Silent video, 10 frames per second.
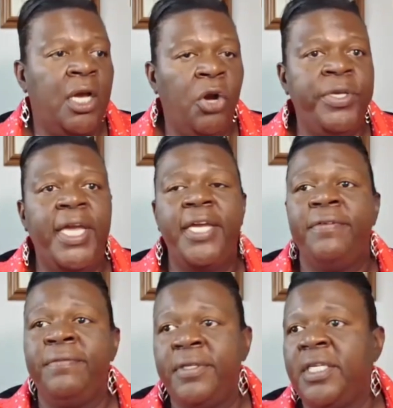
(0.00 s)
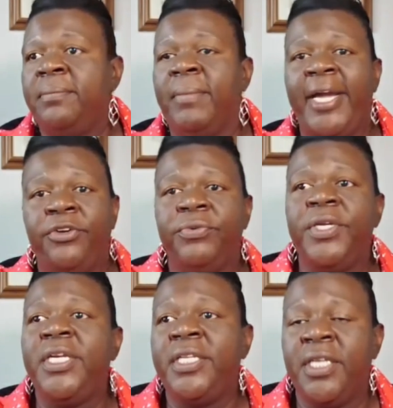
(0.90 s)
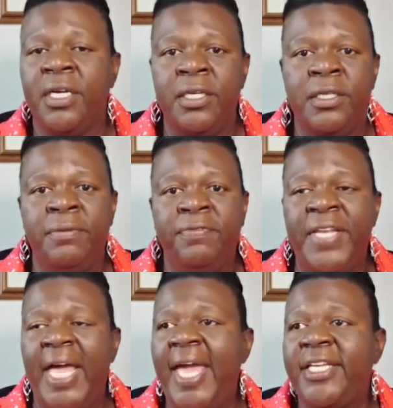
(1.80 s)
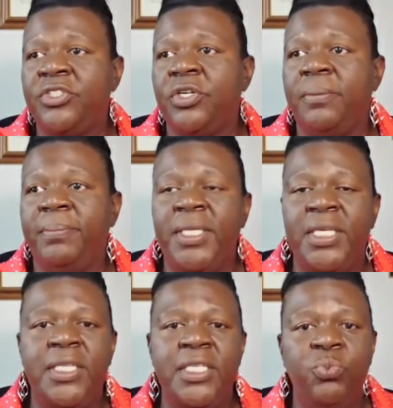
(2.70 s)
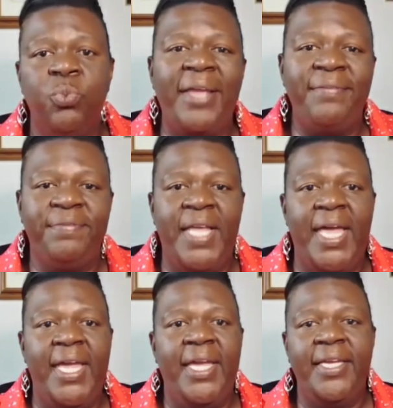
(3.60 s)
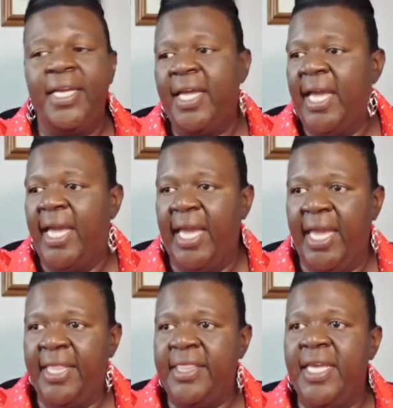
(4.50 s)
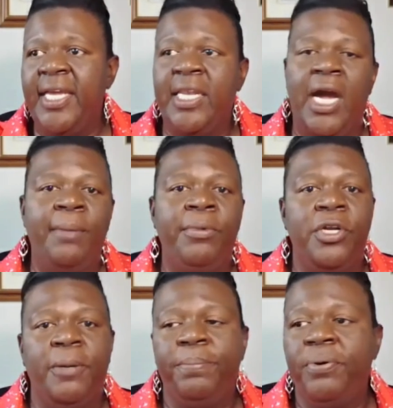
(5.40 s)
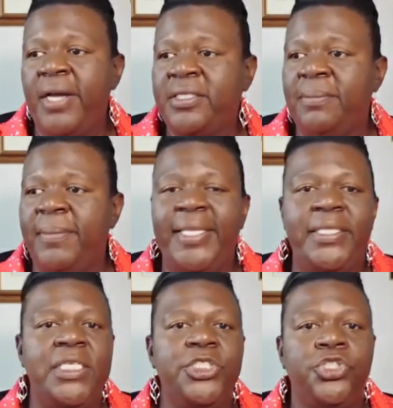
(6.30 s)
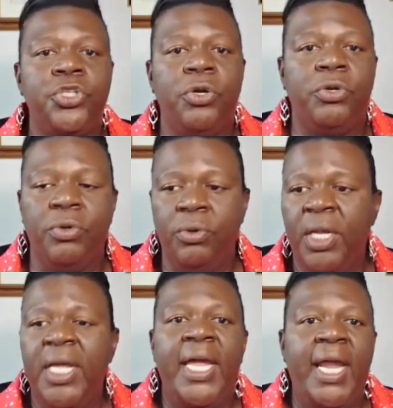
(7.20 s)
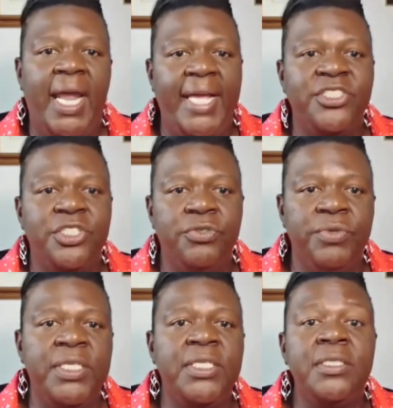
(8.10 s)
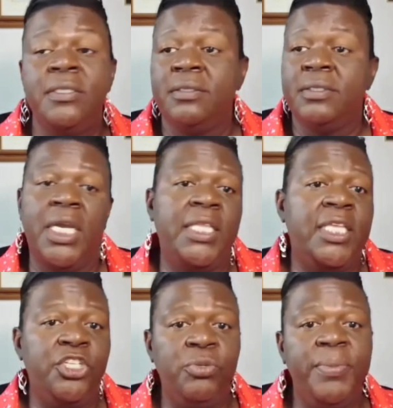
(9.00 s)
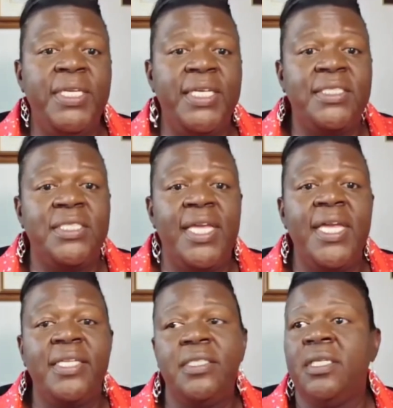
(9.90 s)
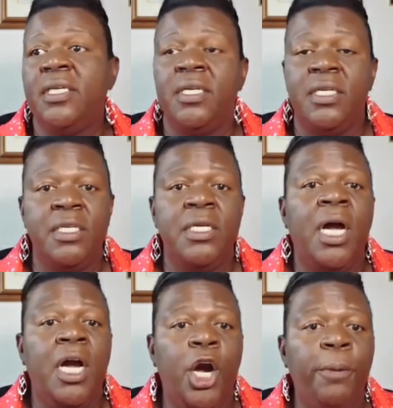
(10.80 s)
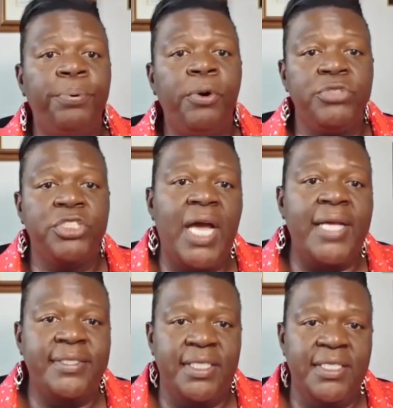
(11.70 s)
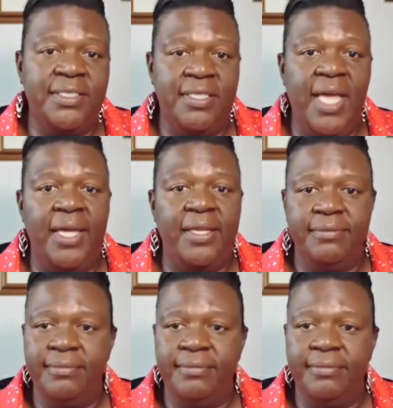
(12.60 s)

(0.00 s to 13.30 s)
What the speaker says: Okay, my green, the flag is going to be this white flag, and then I'm going to approximate this circle as the green, and then you begin to hit approach shots into that.